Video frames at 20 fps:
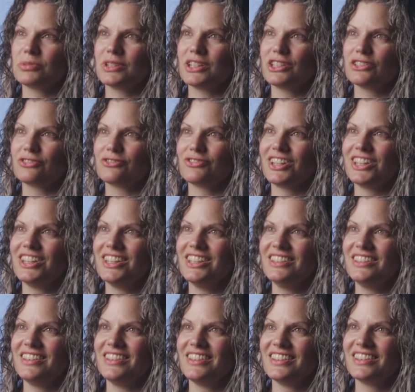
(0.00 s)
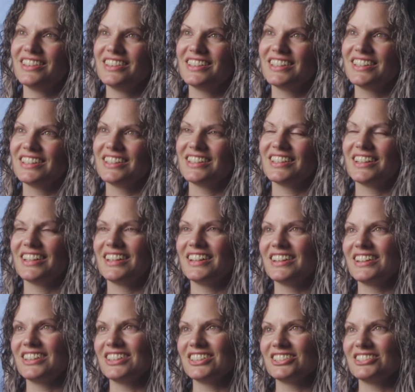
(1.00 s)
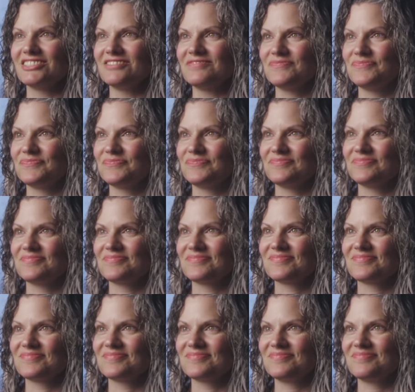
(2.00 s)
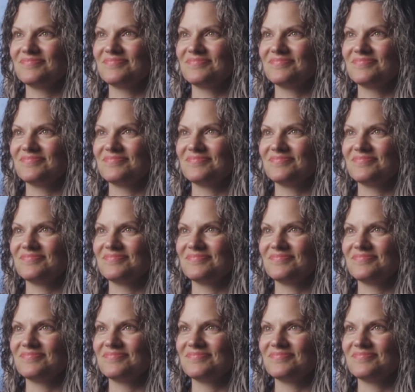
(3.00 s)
all of the menus are accessed on the touchscreen, or